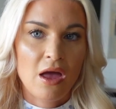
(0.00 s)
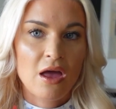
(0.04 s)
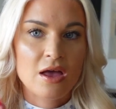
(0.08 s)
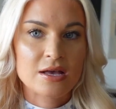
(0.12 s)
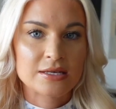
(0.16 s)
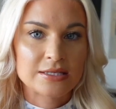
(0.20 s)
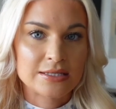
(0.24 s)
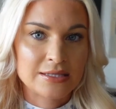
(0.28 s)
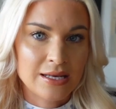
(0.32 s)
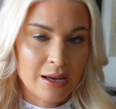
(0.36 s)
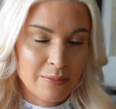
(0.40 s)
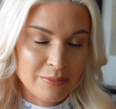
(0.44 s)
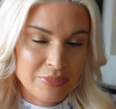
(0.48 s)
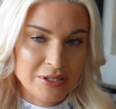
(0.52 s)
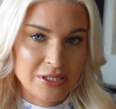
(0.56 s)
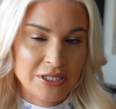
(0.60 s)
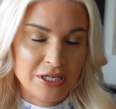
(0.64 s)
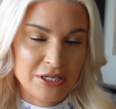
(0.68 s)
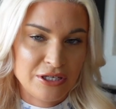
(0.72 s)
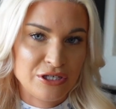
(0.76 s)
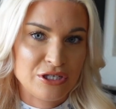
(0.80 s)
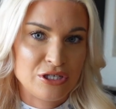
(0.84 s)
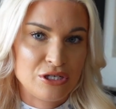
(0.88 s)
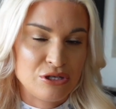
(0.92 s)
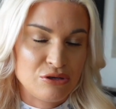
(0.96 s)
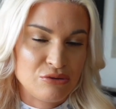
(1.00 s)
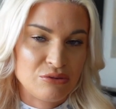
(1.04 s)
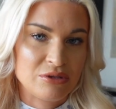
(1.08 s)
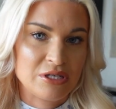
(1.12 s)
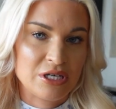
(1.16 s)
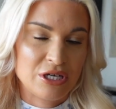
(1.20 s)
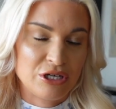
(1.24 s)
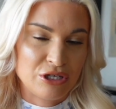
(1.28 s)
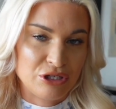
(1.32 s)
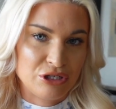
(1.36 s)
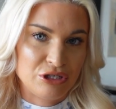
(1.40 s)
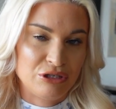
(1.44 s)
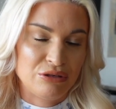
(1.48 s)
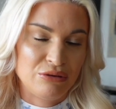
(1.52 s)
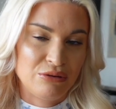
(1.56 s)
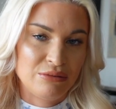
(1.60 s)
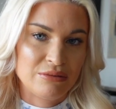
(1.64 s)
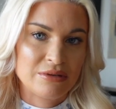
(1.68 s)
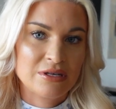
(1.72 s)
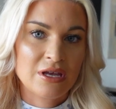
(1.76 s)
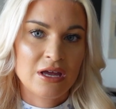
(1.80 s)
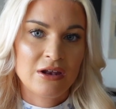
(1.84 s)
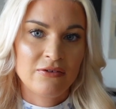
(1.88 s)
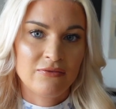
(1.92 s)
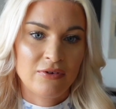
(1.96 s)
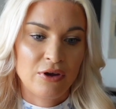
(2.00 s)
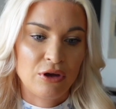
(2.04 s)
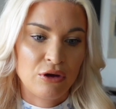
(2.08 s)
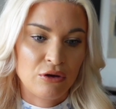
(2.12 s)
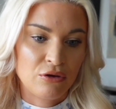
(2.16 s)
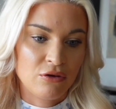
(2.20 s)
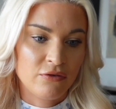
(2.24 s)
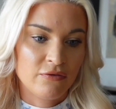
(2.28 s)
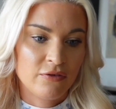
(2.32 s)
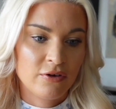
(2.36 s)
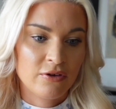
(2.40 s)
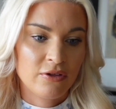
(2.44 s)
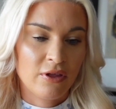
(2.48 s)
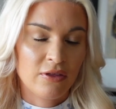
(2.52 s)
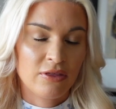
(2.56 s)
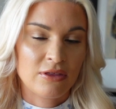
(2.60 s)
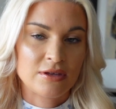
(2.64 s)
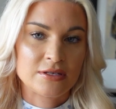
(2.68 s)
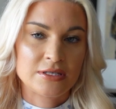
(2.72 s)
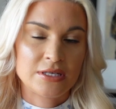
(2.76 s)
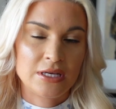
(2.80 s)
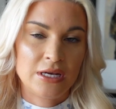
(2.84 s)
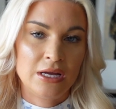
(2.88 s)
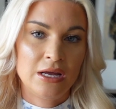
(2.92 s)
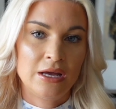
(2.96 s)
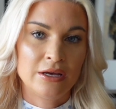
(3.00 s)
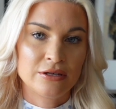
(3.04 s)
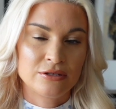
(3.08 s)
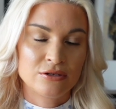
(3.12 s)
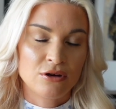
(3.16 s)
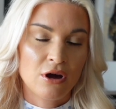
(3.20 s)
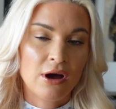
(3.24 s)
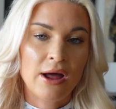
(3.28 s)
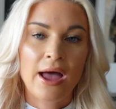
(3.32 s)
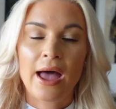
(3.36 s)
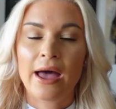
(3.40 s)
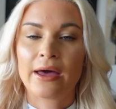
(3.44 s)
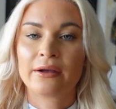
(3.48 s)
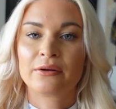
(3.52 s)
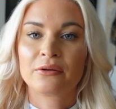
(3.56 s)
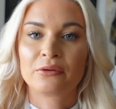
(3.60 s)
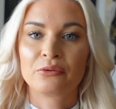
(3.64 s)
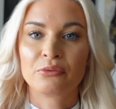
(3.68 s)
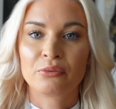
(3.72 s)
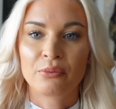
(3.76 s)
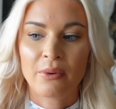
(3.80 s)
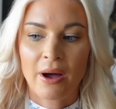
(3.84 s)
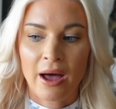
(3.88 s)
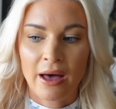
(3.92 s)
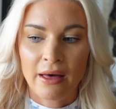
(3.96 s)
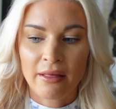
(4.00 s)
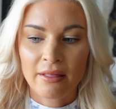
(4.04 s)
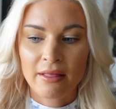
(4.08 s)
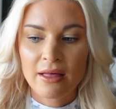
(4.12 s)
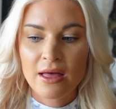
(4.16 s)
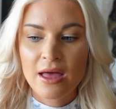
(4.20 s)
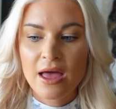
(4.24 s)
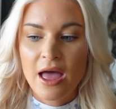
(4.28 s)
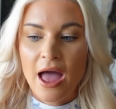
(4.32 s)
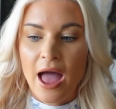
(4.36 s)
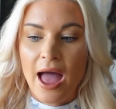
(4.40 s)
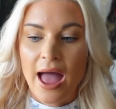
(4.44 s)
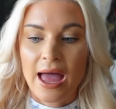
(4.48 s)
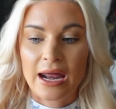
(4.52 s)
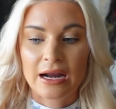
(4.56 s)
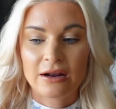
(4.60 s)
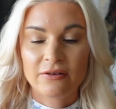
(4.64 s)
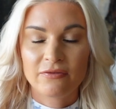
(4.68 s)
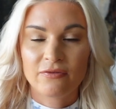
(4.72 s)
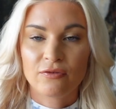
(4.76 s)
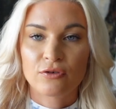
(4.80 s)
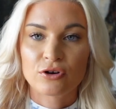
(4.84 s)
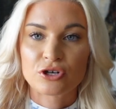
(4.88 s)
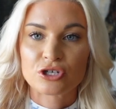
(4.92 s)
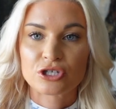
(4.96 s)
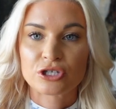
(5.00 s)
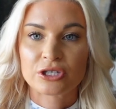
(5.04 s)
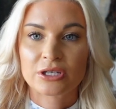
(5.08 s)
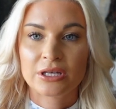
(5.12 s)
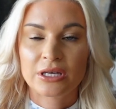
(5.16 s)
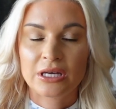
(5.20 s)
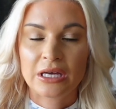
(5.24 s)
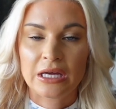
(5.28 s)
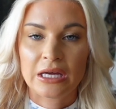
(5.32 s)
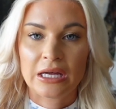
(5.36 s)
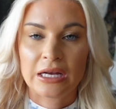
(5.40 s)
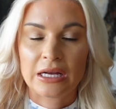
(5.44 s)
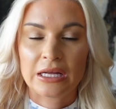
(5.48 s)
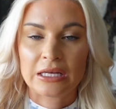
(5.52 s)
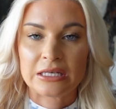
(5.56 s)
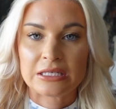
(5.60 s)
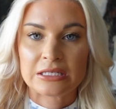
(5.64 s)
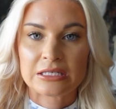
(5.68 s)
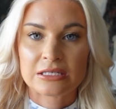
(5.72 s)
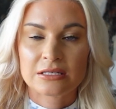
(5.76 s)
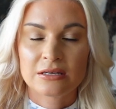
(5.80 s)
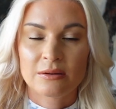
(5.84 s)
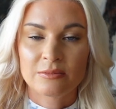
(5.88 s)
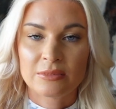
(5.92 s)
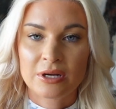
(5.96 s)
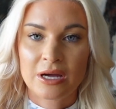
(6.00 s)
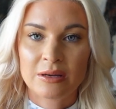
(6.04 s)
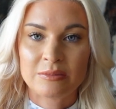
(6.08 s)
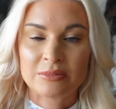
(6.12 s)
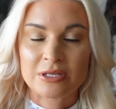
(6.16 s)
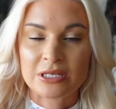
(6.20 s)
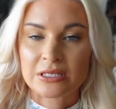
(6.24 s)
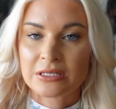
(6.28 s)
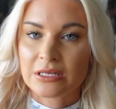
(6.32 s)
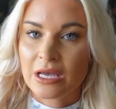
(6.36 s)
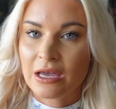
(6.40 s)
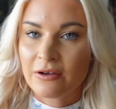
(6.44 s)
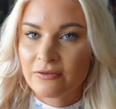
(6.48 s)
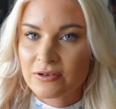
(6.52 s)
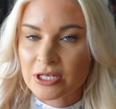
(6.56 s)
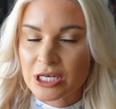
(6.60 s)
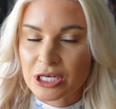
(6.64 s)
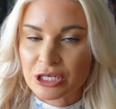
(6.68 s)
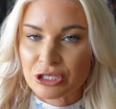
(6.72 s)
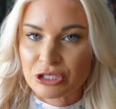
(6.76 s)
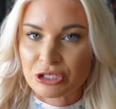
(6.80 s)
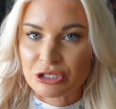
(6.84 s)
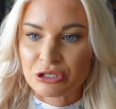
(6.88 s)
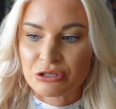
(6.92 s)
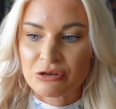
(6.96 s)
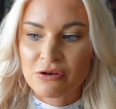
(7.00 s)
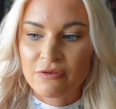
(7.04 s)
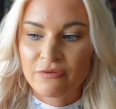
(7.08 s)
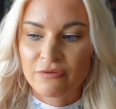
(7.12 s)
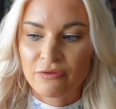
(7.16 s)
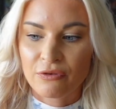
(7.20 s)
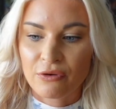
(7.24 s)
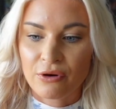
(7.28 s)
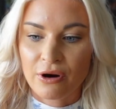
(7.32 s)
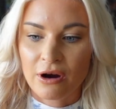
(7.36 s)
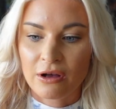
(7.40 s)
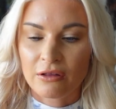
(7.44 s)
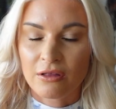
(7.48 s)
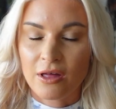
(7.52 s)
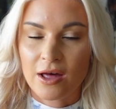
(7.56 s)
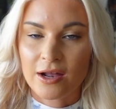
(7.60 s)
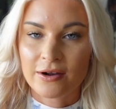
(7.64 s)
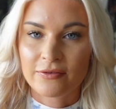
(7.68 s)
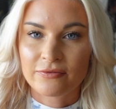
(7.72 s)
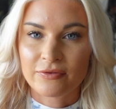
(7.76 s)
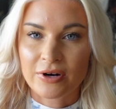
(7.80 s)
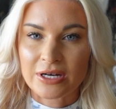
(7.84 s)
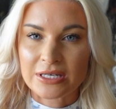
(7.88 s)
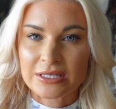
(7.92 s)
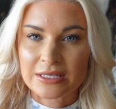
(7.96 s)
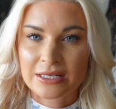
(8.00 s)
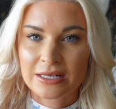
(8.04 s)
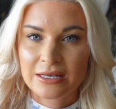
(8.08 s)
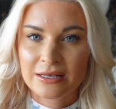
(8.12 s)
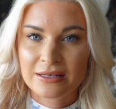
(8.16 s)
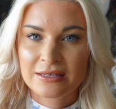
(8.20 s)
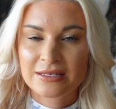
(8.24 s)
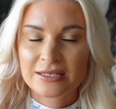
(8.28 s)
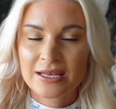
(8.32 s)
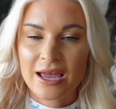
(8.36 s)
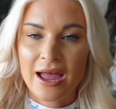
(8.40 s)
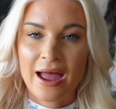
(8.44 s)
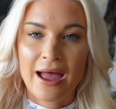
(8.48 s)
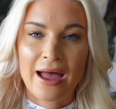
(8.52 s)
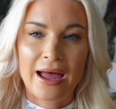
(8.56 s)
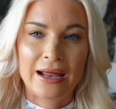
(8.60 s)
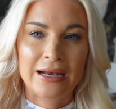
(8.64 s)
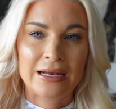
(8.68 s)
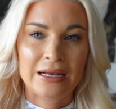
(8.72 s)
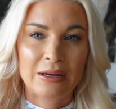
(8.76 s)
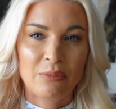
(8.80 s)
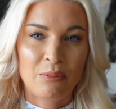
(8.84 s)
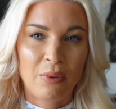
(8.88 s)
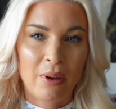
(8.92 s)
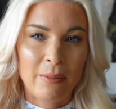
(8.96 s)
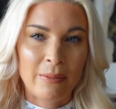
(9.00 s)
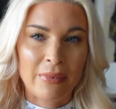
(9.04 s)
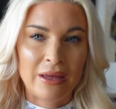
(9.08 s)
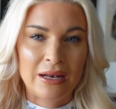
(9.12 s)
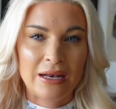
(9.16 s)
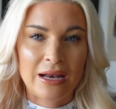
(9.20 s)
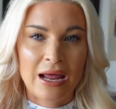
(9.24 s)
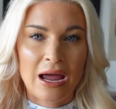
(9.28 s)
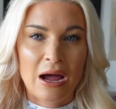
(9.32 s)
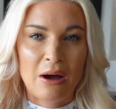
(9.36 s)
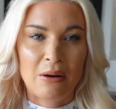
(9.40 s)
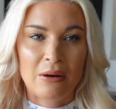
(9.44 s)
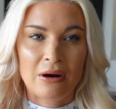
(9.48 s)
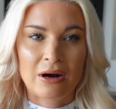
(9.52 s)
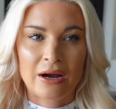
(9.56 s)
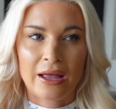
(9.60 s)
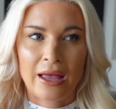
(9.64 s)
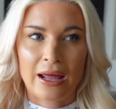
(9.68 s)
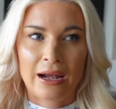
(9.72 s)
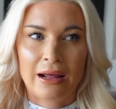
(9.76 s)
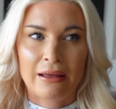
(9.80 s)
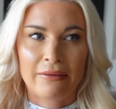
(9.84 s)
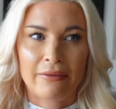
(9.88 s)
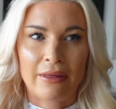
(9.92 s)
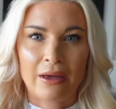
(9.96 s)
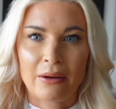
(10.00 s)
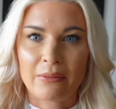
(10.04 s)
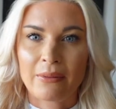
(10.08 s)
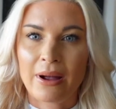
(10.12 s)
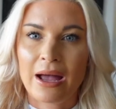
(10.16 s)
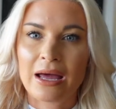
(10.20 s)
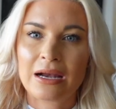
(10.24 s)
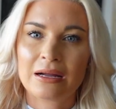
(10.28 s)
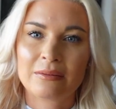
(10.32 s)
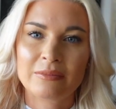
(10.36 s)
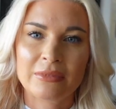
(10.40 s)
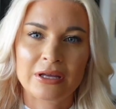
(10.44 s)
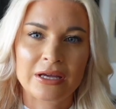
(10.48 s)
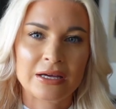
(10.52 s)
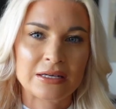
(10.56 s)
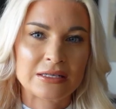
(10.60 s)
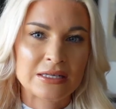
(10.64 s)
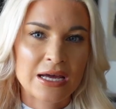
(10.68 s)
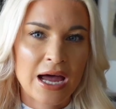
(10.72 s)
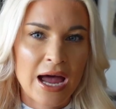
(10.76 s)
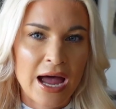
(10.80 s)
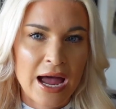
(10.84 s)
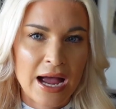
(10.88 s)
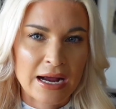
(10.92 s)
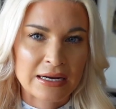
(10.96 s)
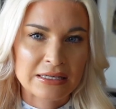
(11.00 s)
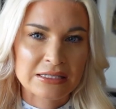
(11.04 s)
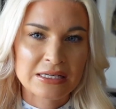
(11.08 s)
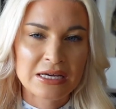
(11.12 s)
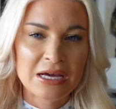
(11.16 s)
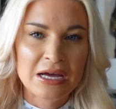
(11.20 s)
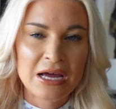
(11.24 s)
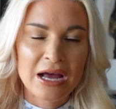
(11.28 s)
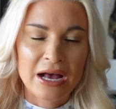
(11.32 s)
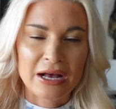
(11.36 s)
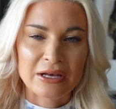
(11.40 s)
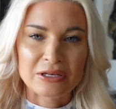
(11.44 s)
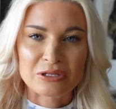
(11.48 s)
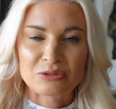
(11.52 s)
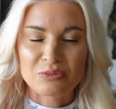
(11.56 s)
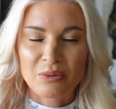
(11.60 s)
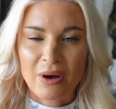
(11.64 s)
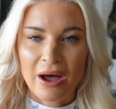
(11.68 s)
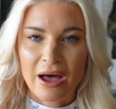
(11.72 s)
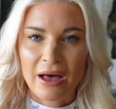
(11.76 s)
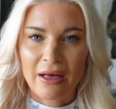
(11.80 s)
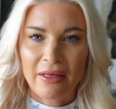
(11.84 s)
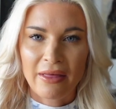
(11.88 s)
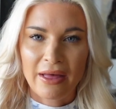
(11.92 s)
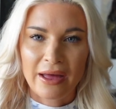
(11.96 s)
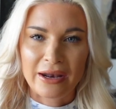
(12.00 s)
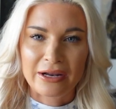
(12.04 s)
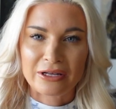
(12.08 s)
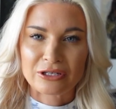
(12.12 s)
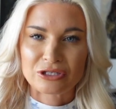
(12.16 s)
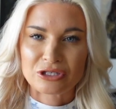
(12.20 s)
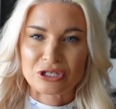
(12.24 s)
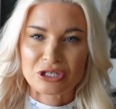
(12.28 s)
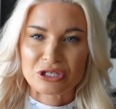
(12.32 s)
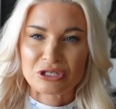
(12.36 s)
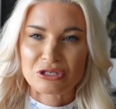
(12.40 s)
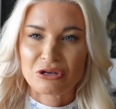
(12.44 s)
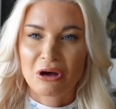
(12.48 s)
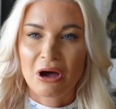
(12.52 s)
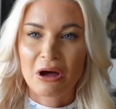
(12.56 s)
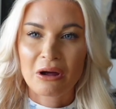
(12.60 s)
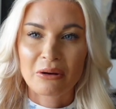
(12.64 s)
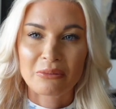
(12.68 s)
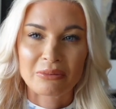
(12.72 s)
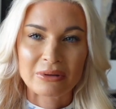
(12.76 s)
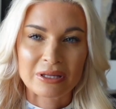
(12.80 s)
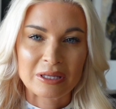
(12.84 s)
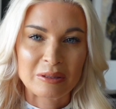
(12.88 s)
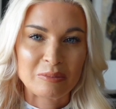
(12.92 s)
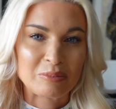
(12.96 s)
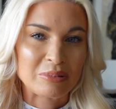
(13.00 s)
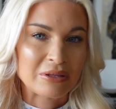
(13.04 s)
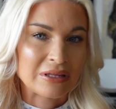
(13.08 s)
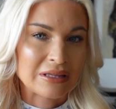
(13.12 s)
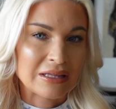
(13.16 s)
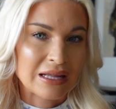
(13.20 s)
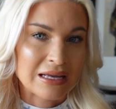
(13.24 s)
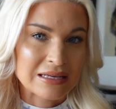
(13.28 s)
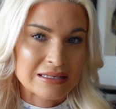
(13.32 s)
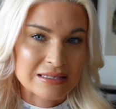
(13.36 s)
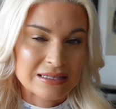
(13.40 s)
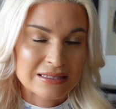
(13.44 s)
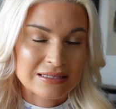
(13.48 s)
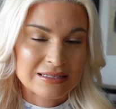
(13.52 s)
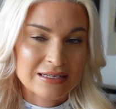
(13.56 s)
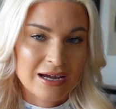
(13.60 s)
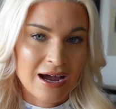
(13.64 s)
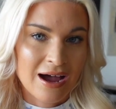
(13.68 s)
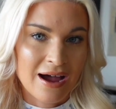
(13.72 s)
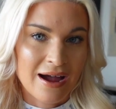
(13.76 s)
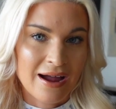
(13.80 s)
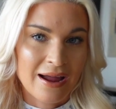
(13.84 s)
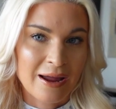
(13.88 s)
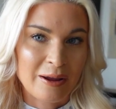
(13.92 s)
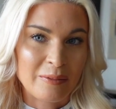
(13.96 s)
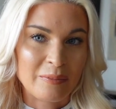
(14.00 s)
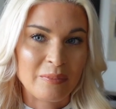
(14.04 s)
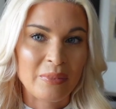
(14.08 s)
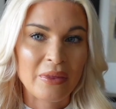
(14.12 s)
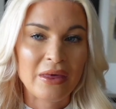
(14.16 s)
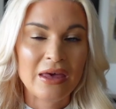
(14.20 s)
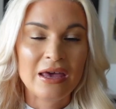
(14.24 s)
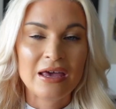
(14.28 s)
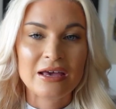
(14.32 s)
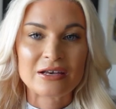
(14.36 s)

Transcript: substance use issues in Vancouver that the city has not handled well, and unfortunately it is sometimes a safety issue for a lot of residents, and women now are getting like randomly attacked as well, and it's just not a really pleasant time.